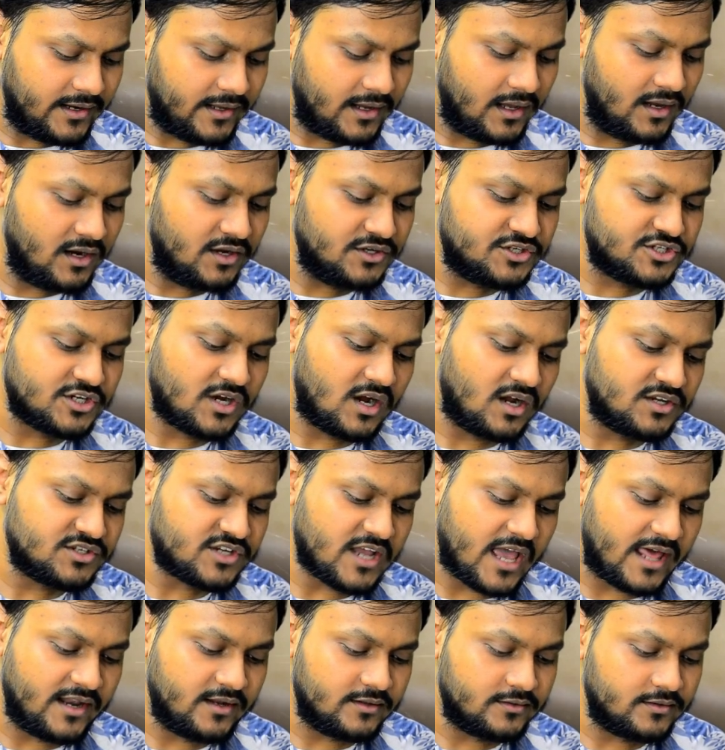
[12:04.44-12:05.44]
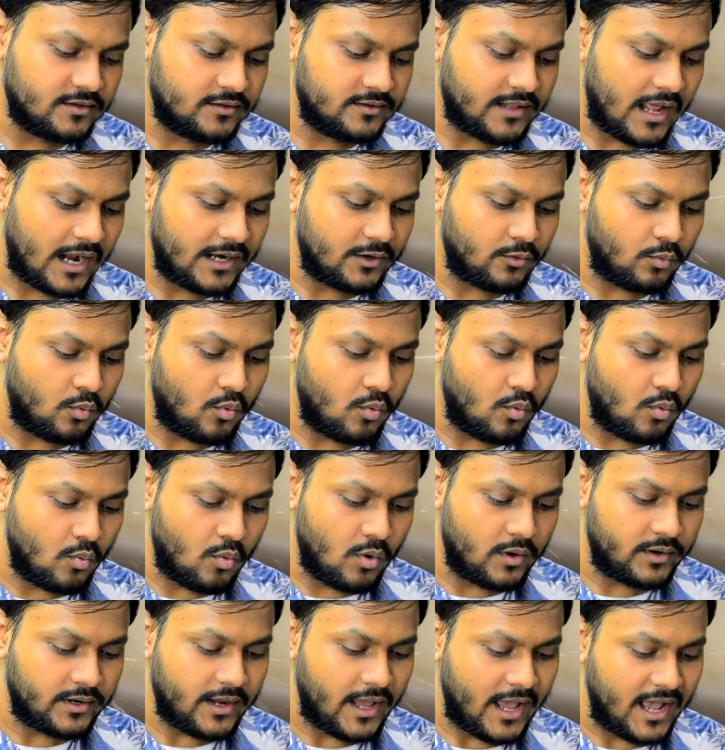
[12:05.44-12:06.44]
color charge, another that
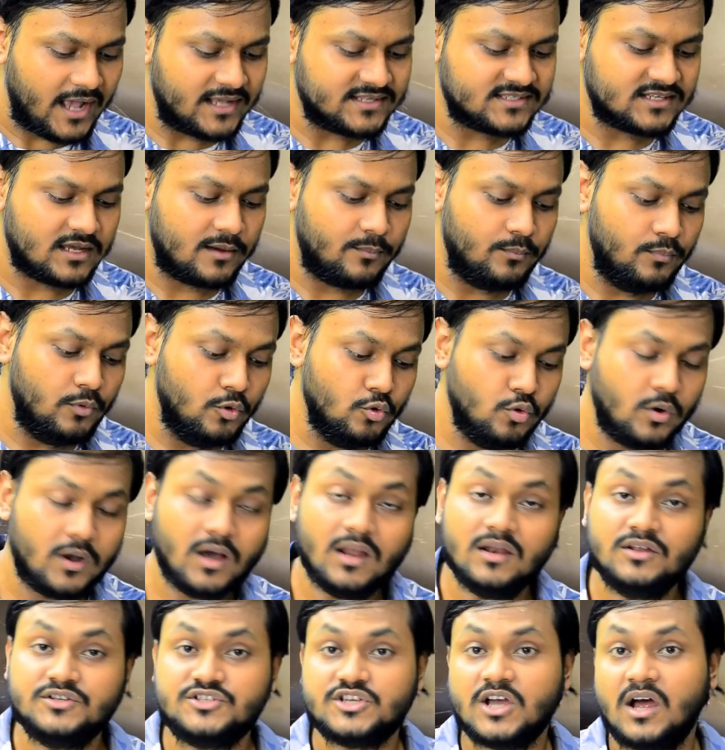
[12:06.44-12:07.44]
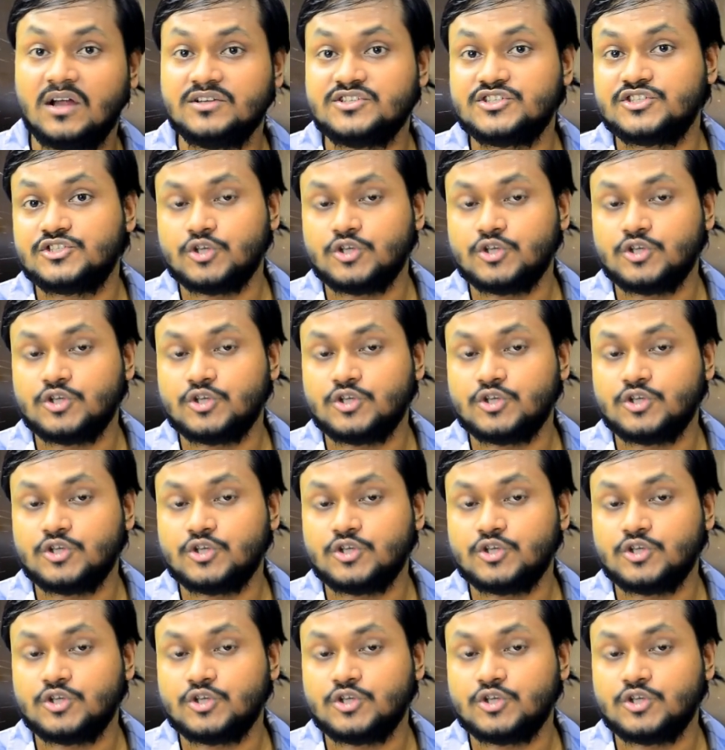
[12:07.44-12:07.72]
one has a blue color charge.